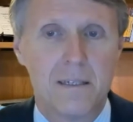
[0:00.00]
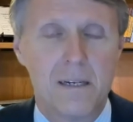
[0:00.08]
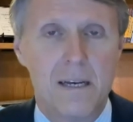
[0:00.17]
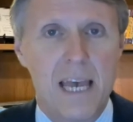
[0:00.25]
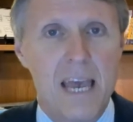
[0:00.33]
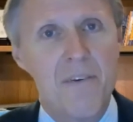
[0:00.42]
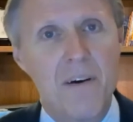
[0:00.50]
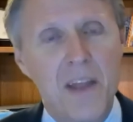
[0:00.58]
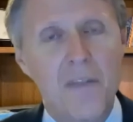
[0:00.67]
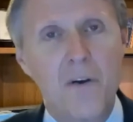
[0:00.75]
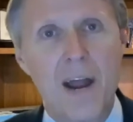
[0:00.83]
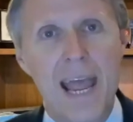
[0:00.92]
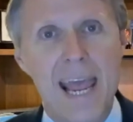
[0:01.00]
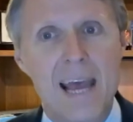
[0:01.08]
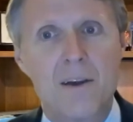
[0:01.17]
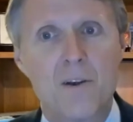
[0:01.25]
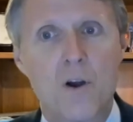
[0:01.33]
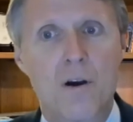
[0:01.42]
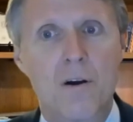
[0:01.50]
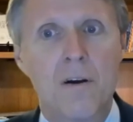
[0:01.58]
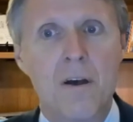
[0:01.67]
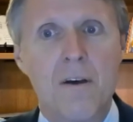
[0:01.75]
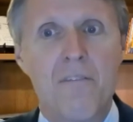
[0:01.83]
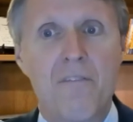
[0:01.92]
If, on the other hand, your
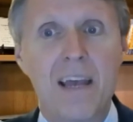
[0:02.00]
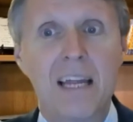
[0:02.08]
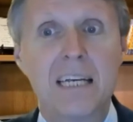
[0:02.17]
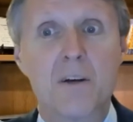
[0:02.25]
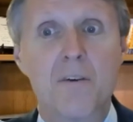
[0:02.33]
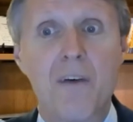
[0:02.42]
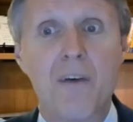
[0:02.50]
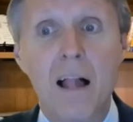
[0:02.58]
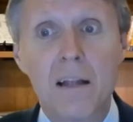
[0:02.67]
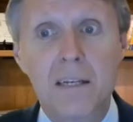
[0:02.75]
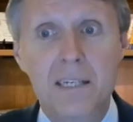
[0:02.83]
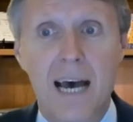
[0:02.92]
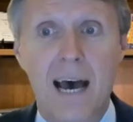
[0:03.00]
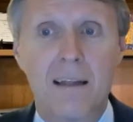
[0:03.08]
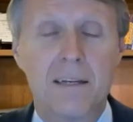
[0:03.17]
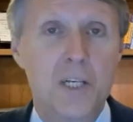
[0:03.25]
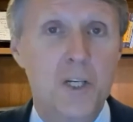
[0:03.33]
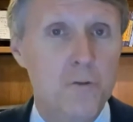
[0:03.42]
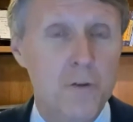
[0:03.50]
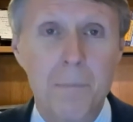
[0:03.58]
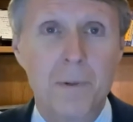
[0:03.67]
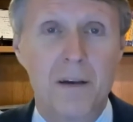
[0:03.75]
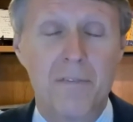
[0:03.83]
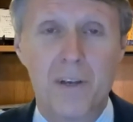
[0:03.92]
feelings are volatile and
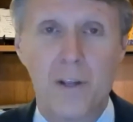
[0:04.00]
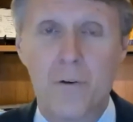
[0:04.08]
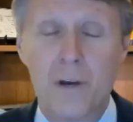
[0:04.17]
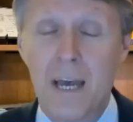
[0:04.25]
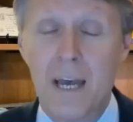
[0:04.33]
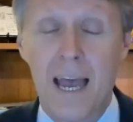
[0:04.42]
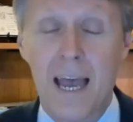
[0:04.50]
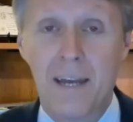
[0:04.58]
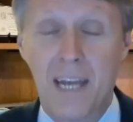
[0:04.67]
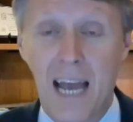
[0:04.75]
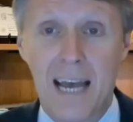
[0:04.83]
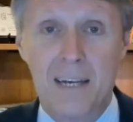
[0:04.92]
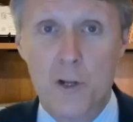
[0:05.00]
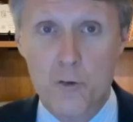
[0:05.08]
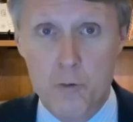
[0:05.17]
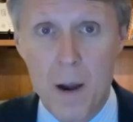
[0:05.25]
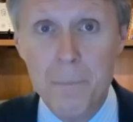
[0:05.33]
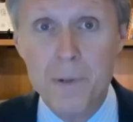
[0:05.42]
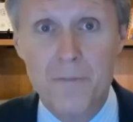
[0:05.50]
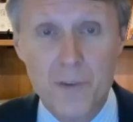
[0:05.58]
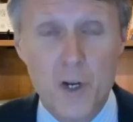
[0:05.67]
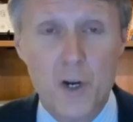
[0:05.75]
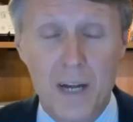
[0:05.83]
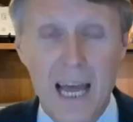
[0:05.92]
disruptive, and you and disruptive
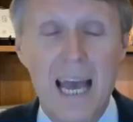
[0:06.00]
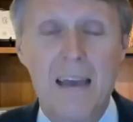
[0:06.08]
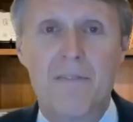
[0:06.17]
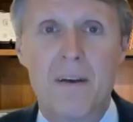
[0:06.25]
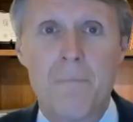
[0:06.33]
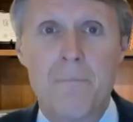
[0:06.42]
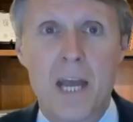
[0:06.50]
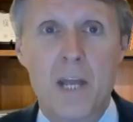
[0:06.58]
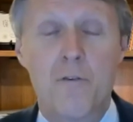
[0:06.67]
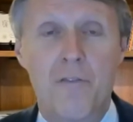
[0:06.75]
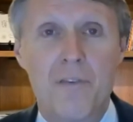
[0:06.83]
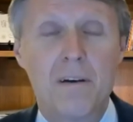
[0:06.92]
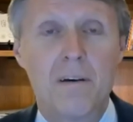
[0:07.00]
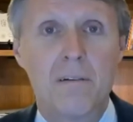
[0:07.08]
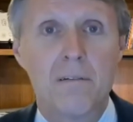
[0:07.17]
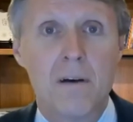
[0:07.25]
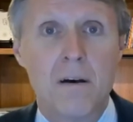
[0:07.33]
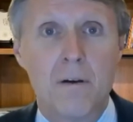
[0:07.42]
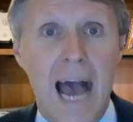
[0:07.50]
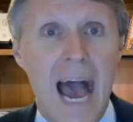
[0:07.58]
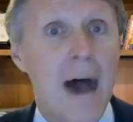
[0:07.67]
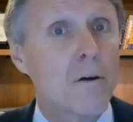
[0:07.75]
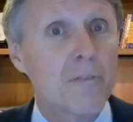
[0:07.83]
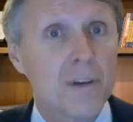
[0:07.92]
to your life, and you feel
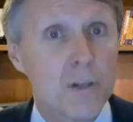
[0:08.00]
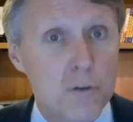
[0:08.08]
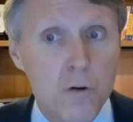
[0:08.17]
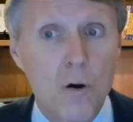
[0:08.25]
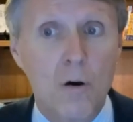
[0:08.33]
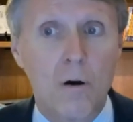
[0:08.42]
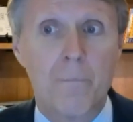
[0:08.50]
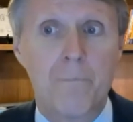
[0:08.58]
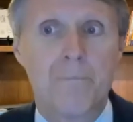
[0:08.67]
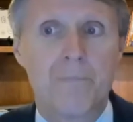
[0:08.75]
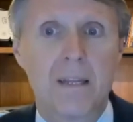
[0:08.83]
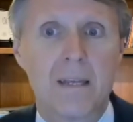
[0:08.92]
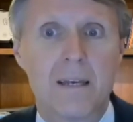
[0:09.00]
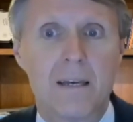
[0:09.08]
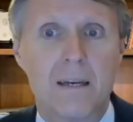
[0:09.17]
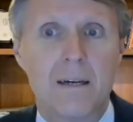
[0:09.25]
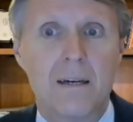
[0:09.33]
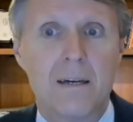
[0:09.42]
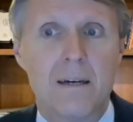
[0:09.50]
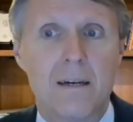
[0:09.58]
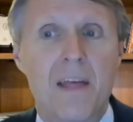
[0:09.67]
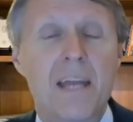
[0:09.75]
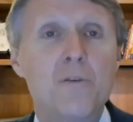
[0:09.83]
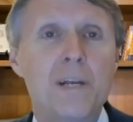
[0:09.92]
out of control,
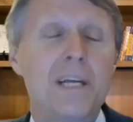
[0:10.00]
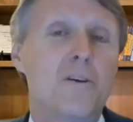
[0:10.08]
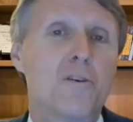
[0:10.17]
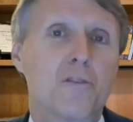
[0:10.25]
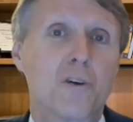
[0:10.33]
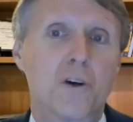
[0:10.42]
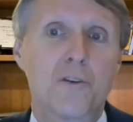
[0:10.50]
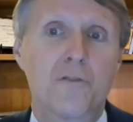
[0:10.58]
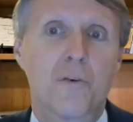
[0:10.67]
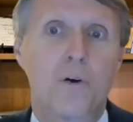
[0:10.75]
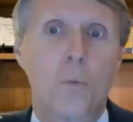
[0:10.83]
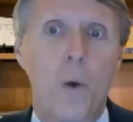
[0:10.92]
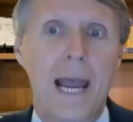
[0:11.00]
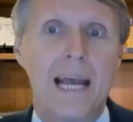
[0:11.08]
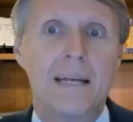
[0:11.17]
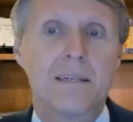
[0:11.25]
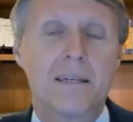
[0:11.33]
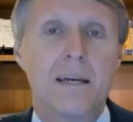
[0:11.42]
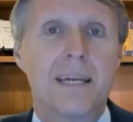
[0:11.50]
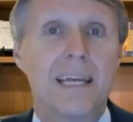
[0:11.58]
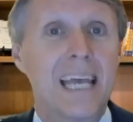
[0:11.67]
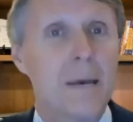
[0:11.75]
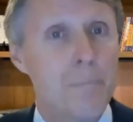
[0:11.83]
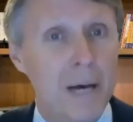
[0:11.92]
then you need to search for ways to
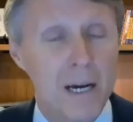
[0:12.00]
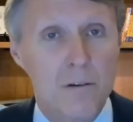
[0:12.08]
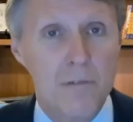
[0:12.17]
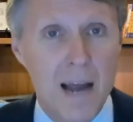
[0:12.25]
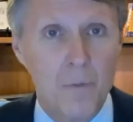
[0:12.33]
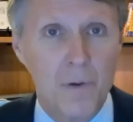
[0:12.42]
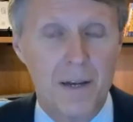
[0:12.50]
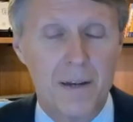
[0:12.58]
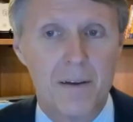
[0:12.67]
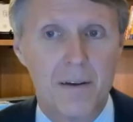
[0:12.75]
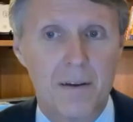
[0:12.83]
get better grounded.